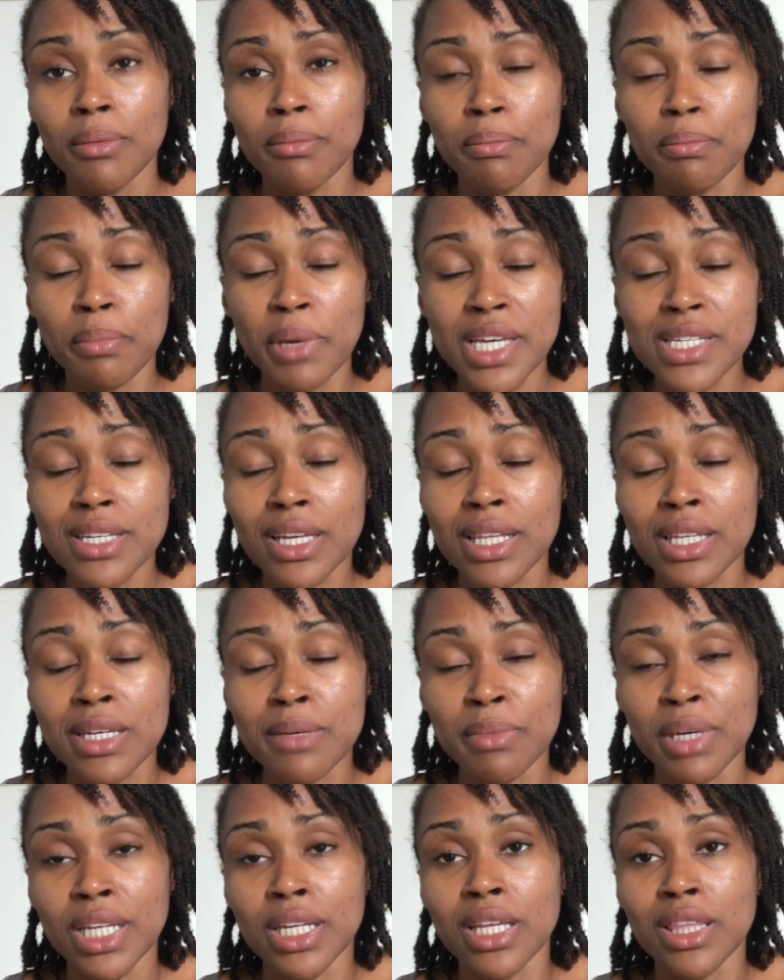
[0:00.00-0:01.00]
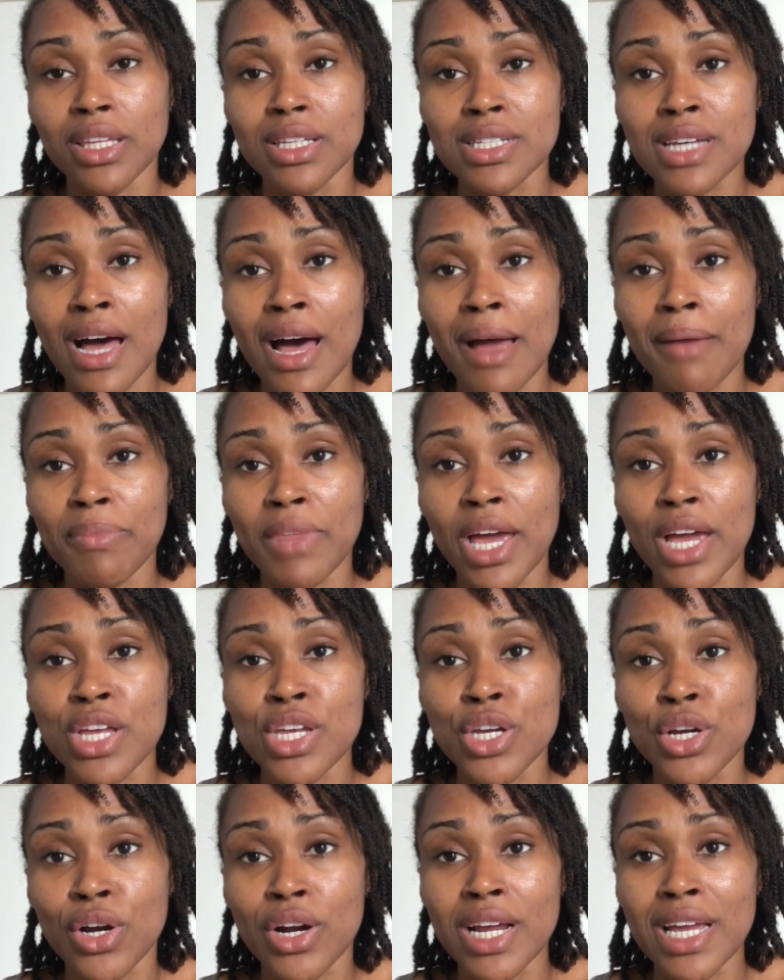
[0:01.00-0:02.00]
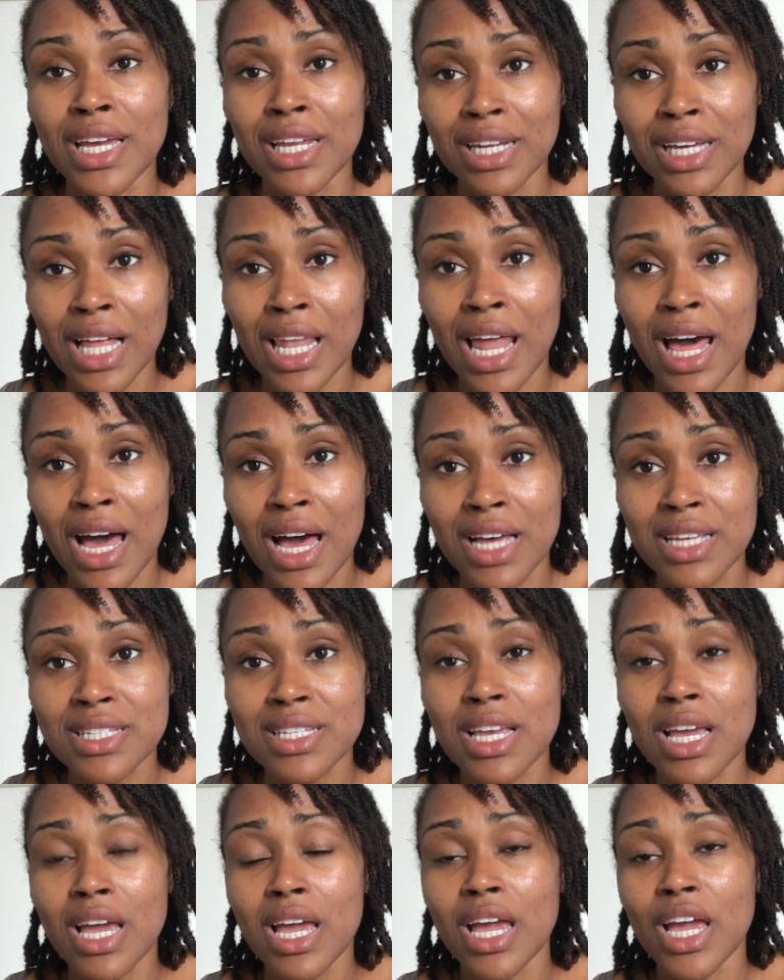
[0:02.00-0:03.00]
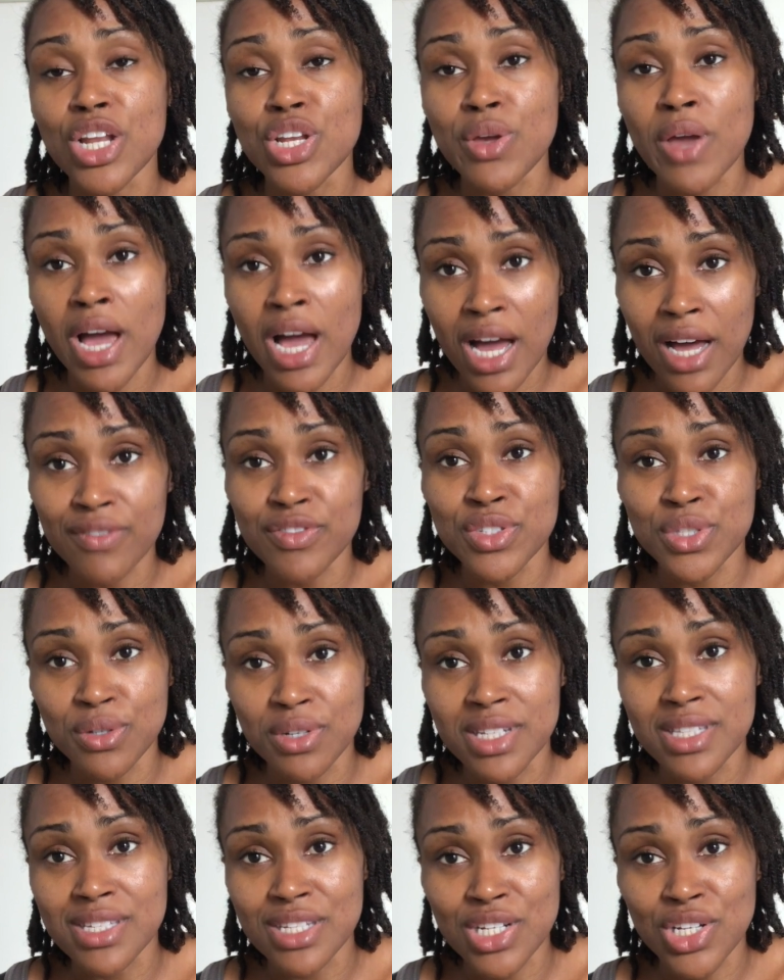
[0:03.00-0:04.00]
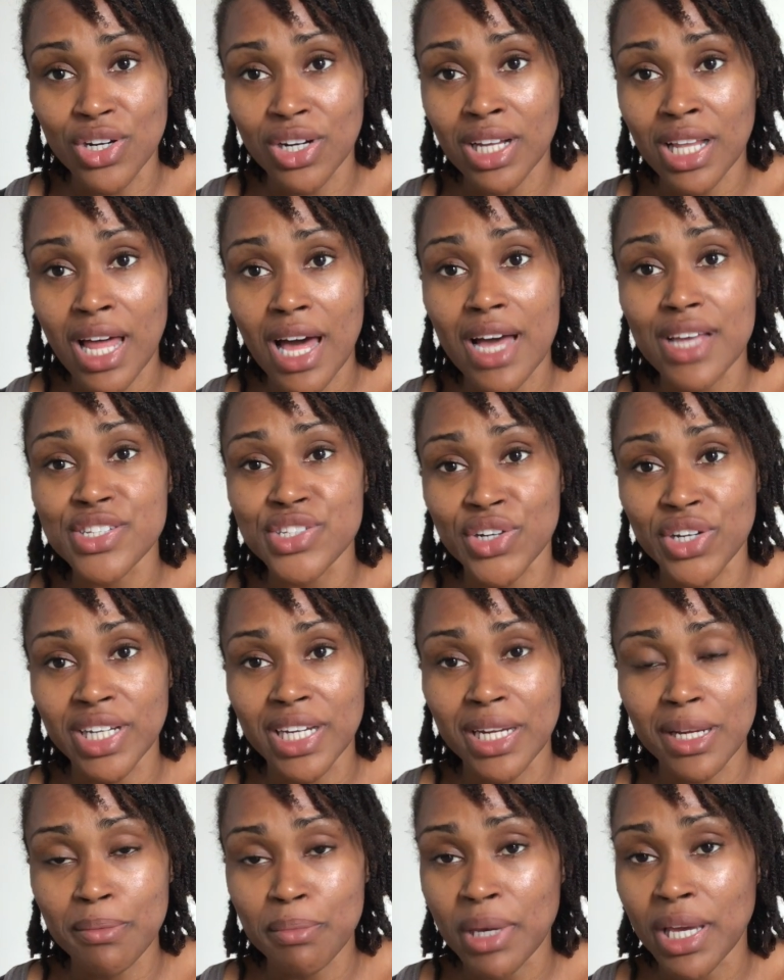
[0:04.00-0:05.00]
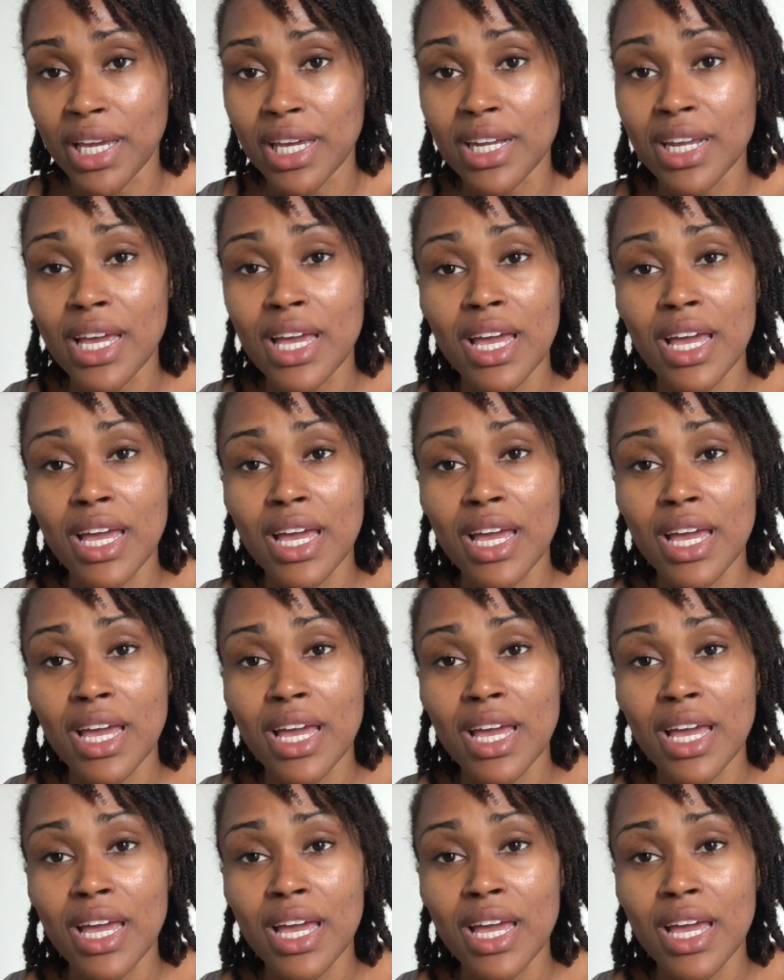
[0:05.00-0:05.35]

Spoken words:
Basically meaning the time that you're in class and you have students in your class, you're getting paid.